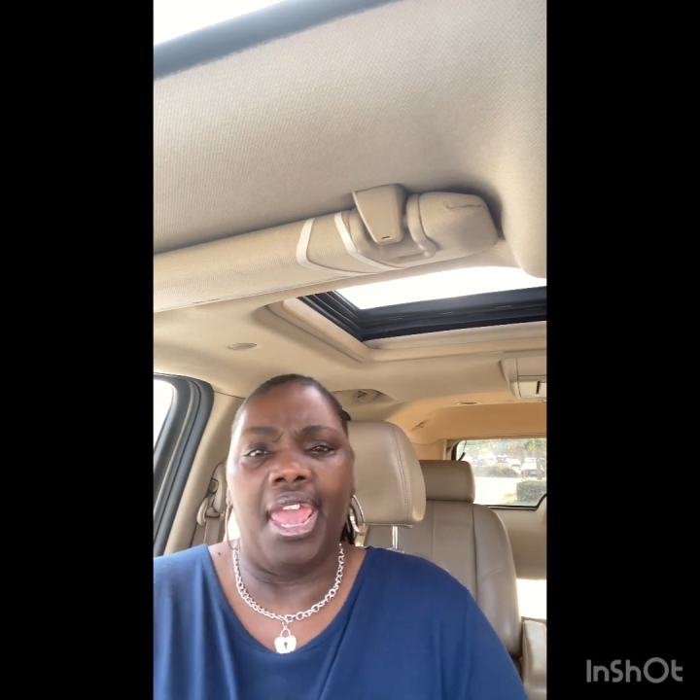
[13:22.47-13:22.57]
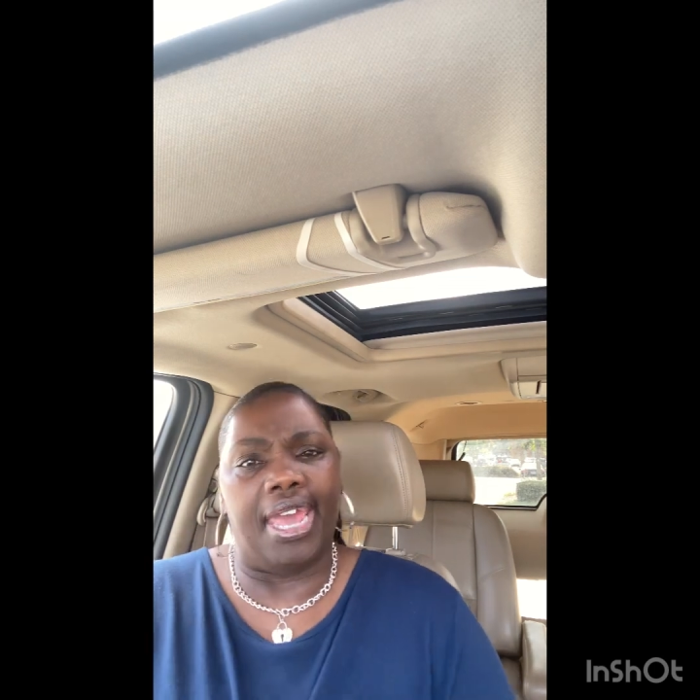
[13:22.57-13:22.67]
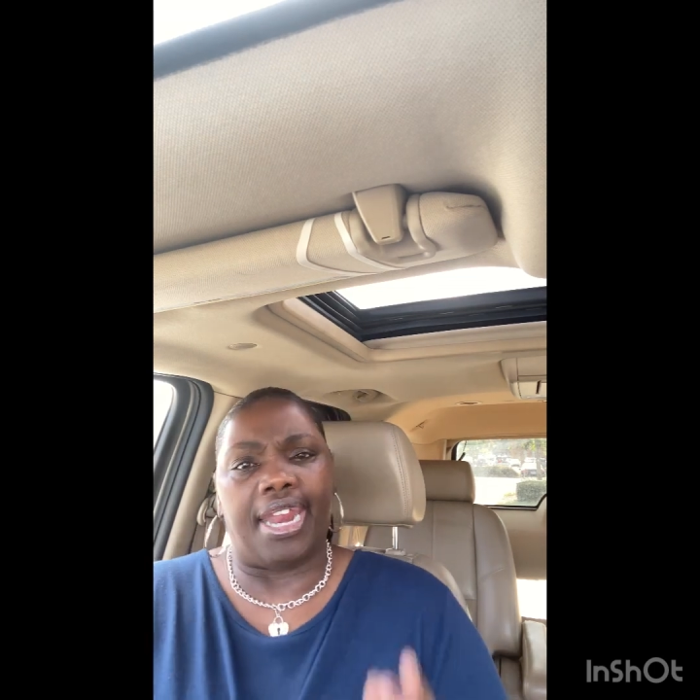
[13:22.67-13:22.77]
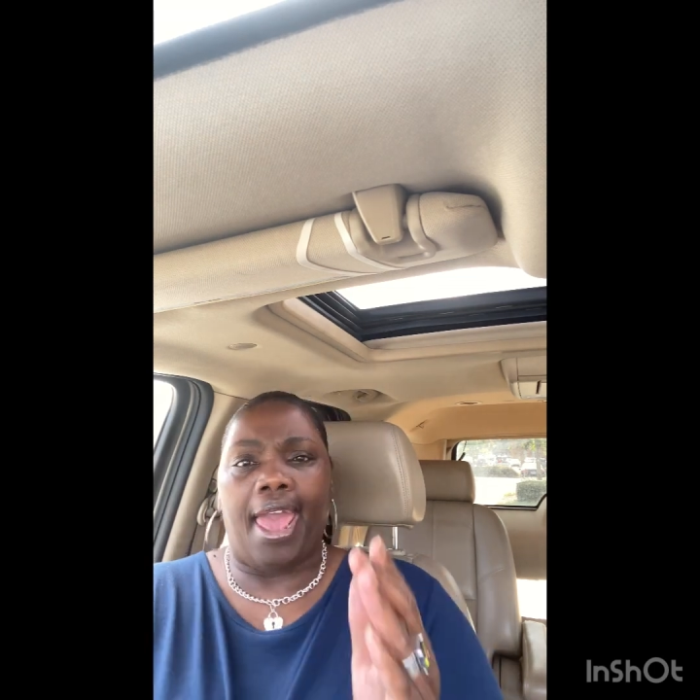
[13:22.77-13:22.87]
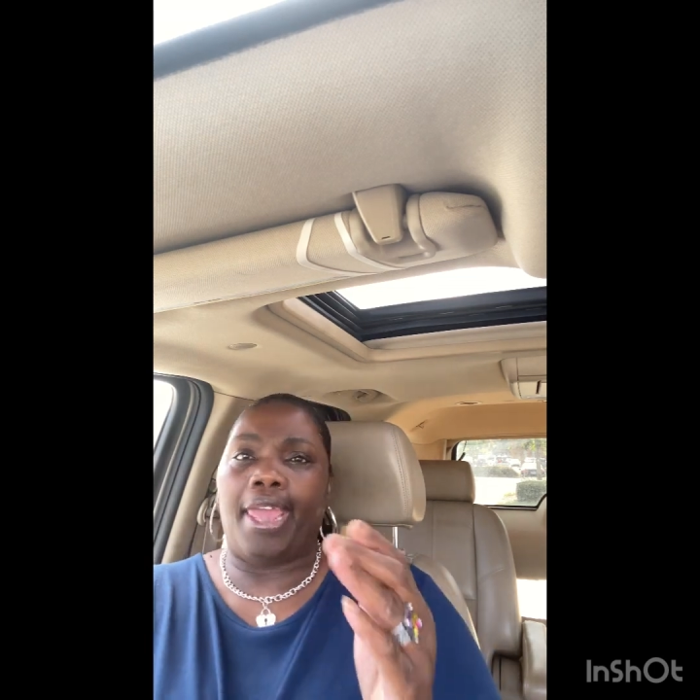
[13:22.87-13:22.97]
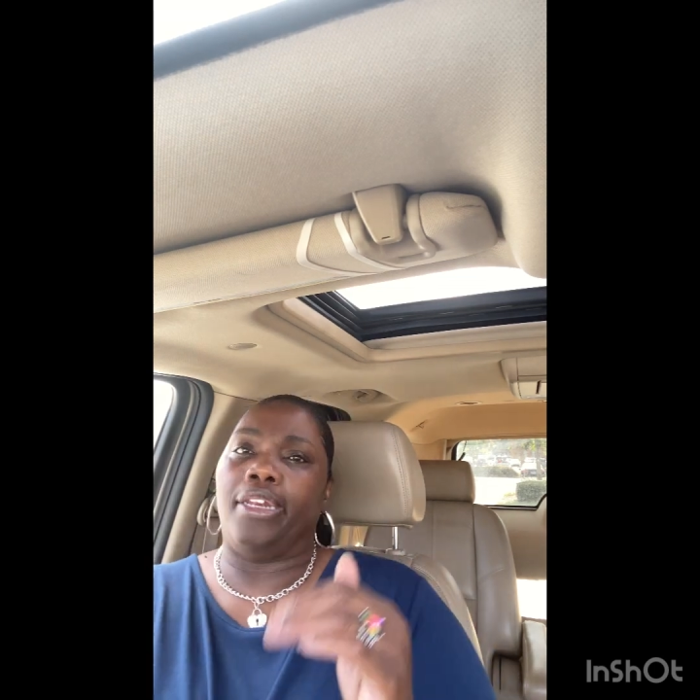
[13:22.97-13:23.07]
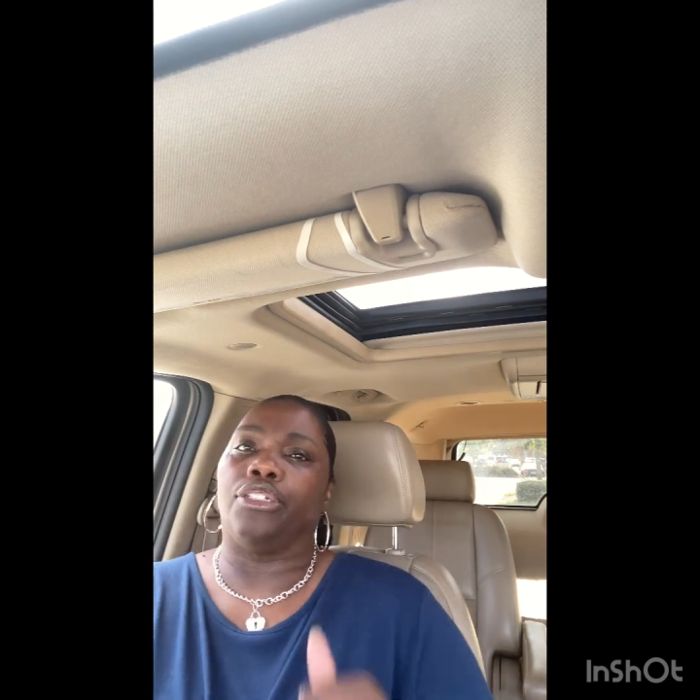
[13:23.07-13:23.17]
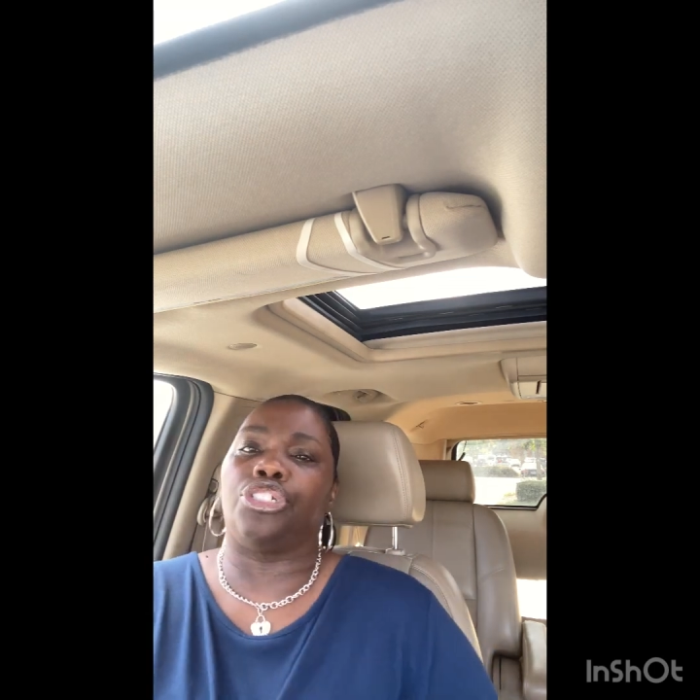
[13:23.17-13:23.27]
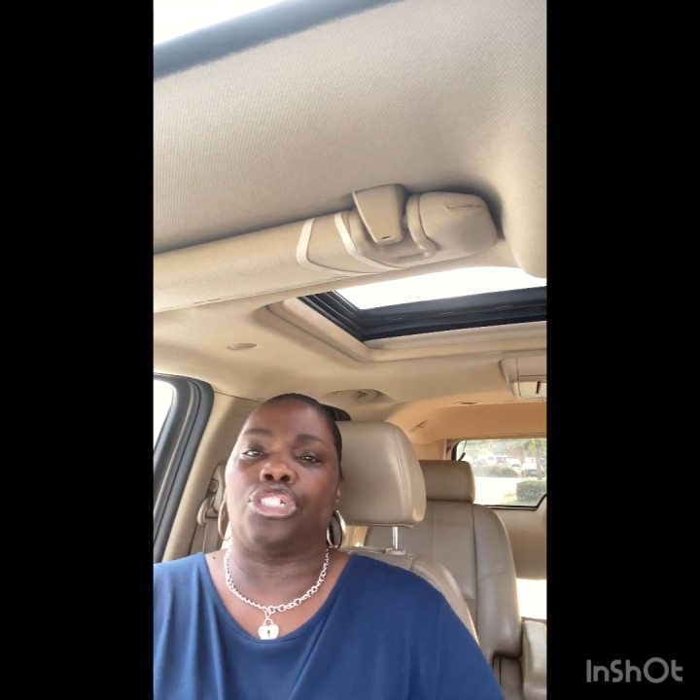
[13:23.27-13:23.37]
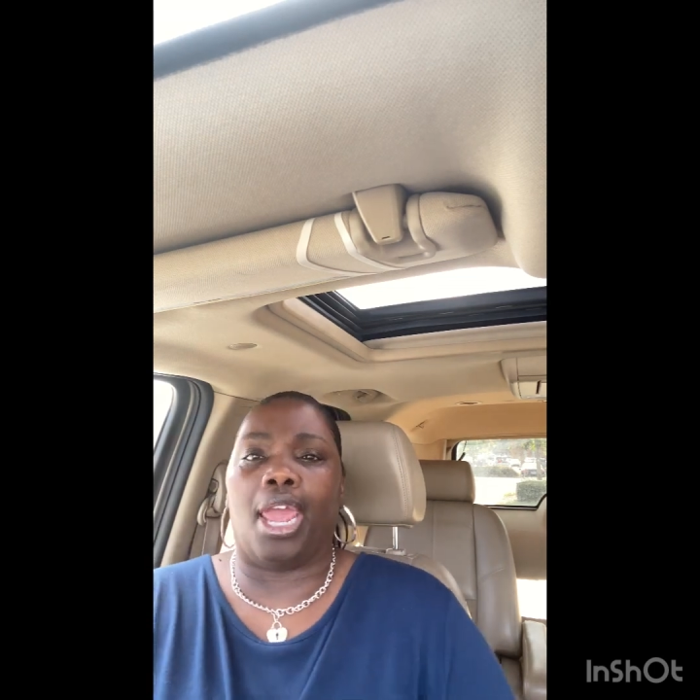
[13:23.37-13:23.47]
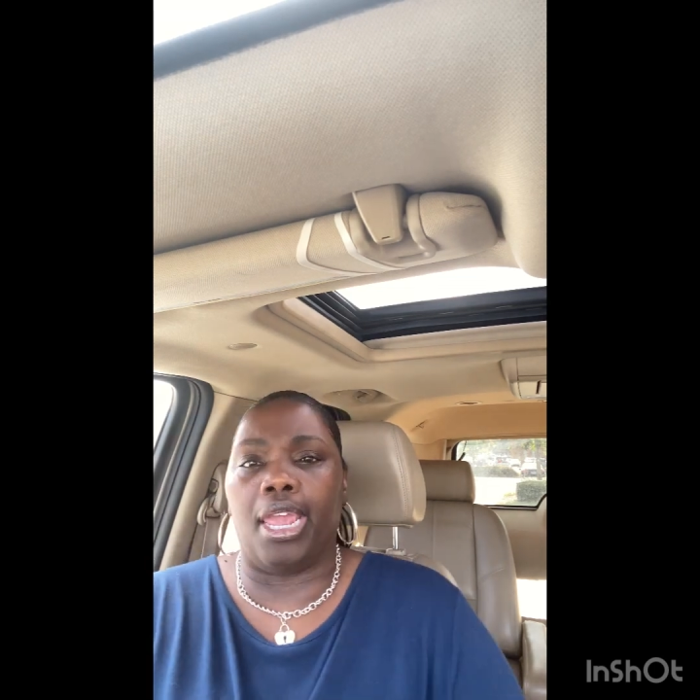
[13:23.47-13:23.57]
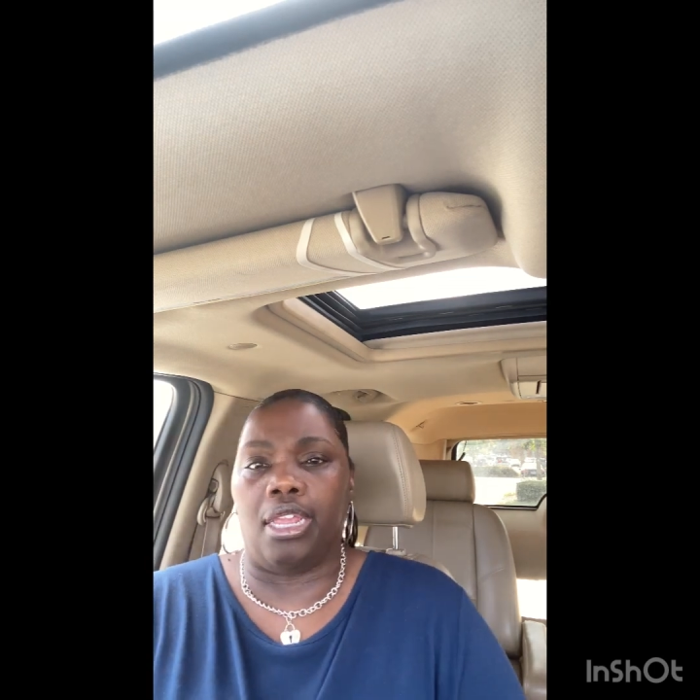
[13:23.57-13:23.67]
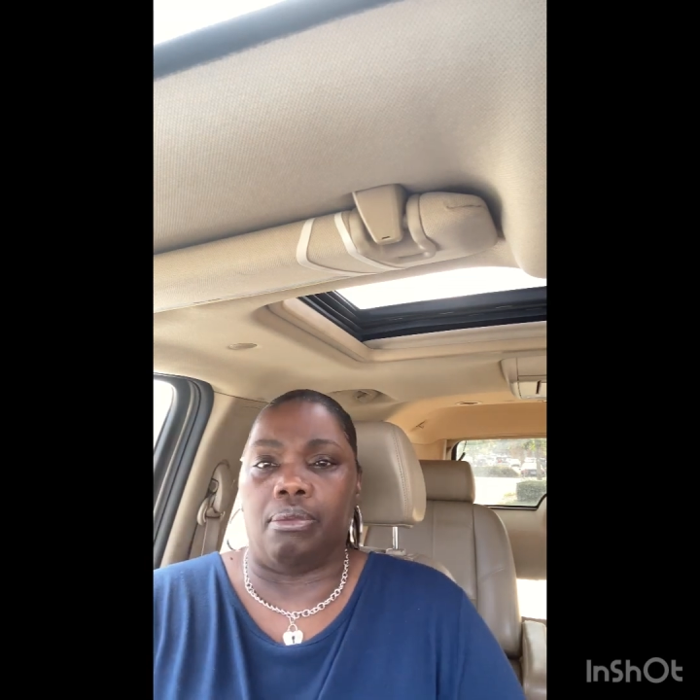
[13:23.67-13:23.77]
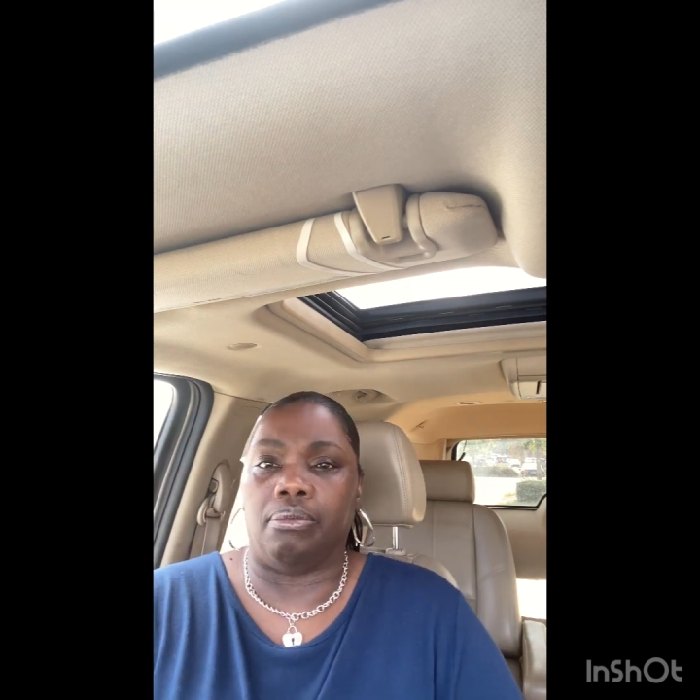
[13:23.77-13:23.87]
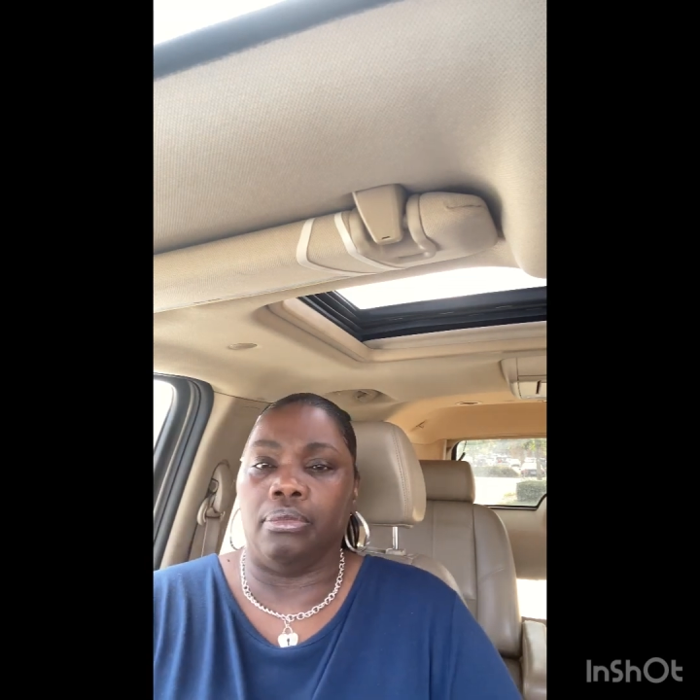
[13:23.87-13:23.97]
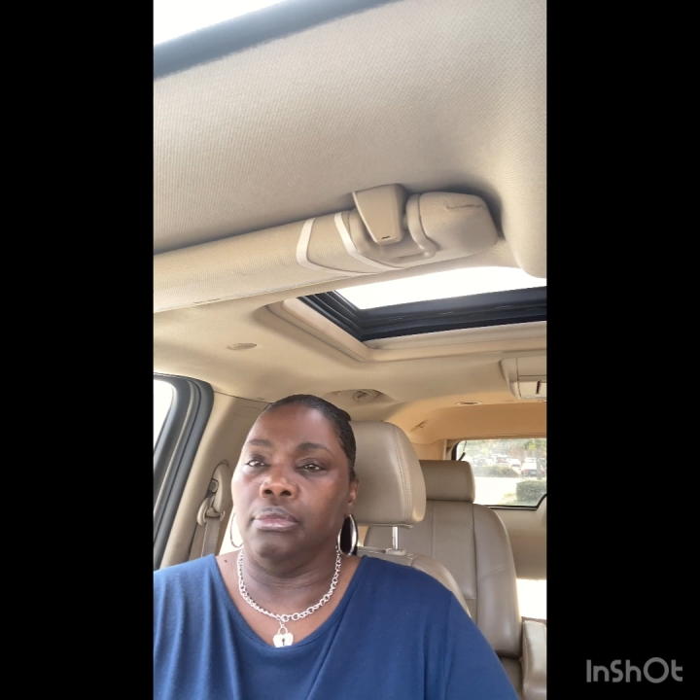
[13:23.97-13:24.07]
And I ain't ashamed.